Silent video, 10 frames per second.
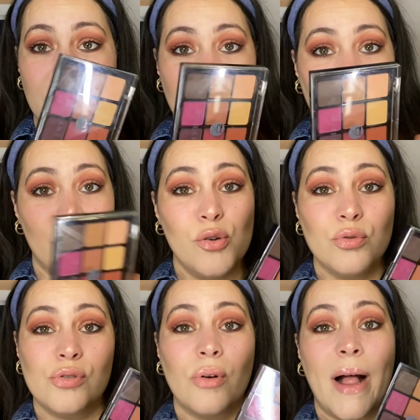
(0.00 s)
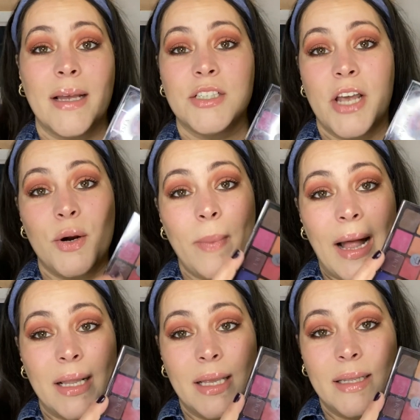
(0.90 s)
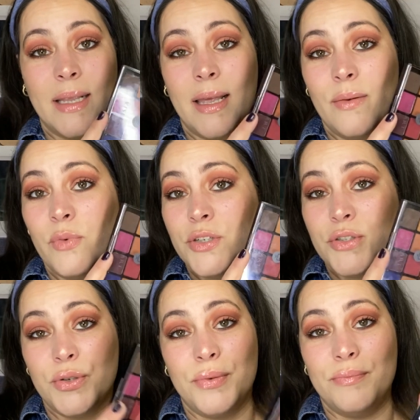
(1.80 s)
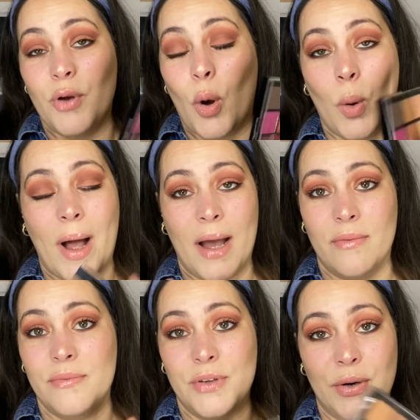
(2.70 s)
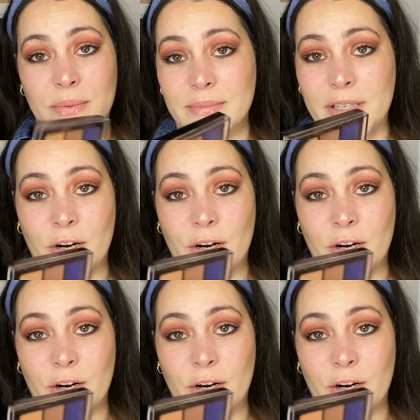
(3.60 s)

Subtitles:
neutral eyeshadow palette that we should all have, you know, in our